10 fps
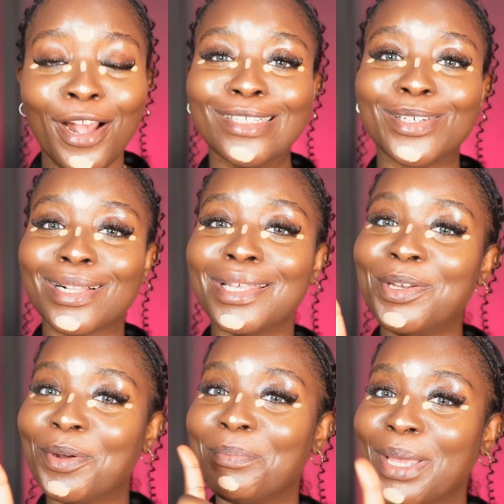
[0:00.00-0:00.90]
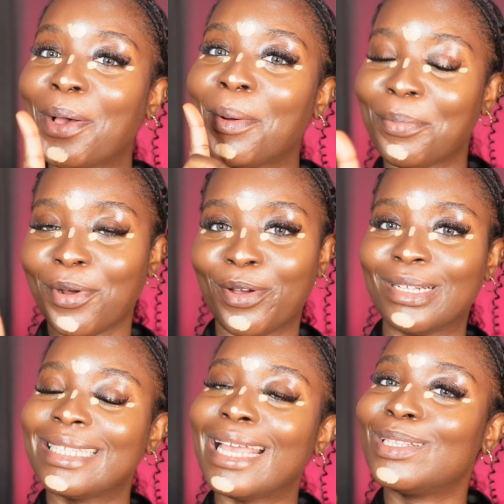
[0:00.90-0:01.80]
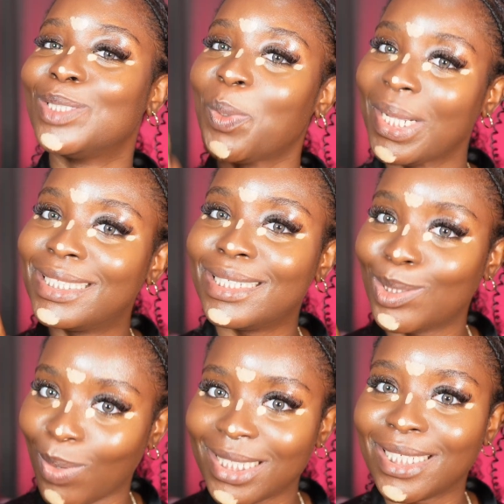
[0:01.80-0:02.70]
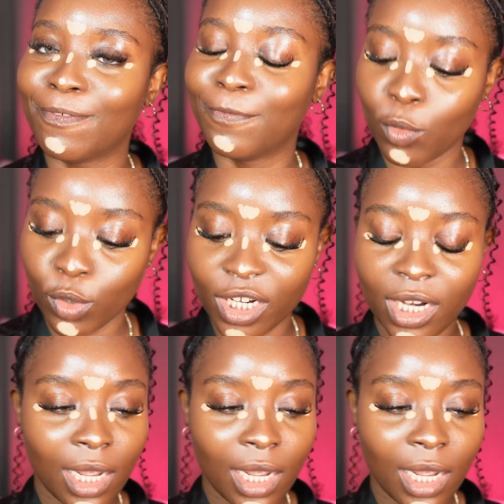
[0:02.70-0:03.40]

to clean your makeup products in 2024.